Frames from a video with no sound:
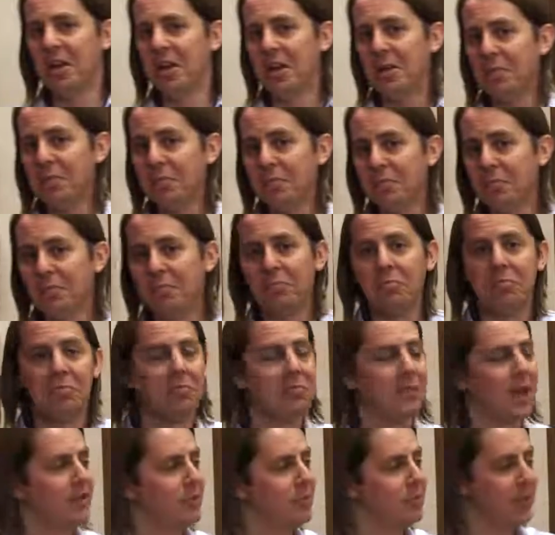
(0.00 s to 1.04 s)
name,
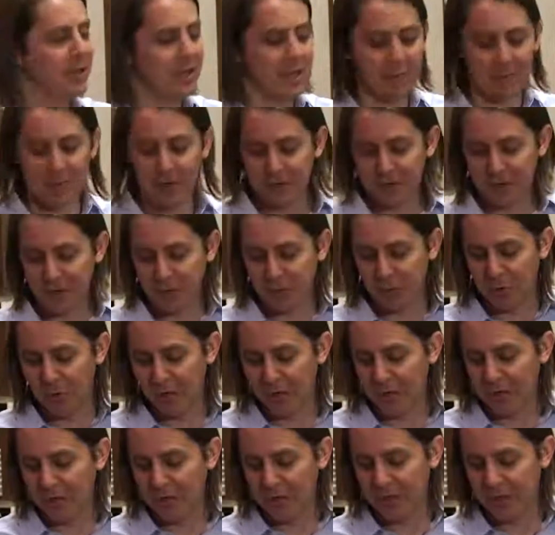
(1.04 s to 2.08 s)
hasn't been named after
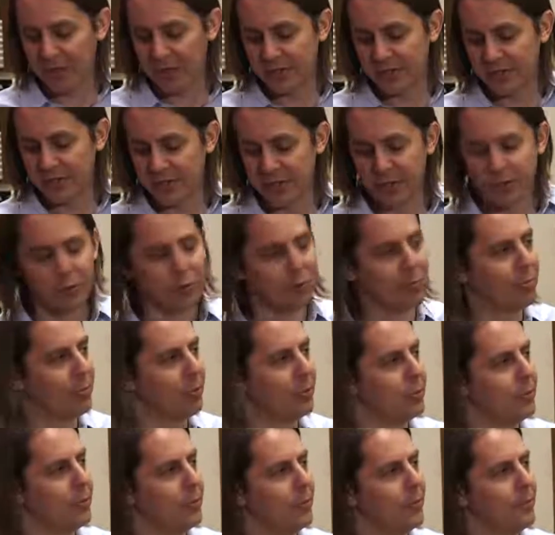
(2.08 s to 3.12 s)
anyone, it's just a Newton
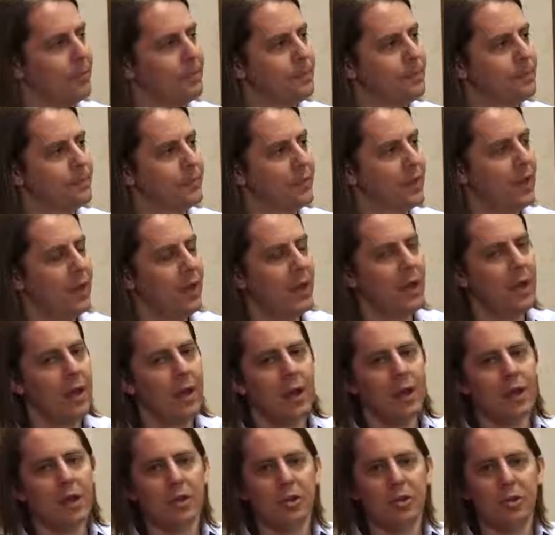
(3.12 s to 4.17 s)
per Coulomb.
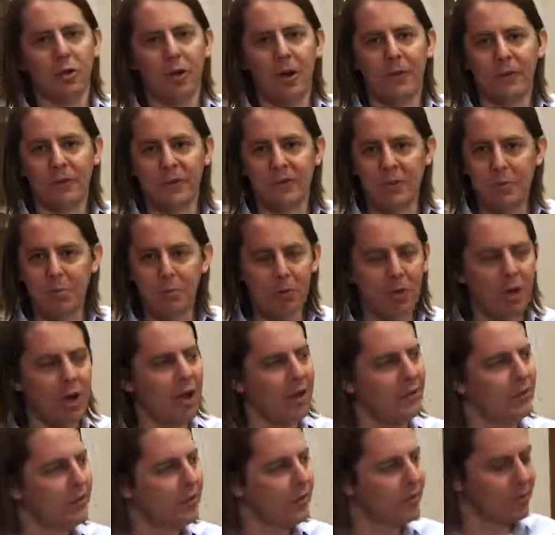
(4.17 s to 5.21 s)
You'll often see
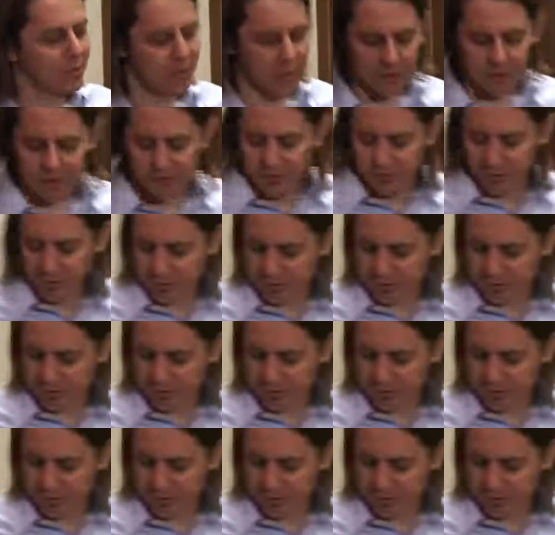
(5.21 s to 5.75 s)
plots of the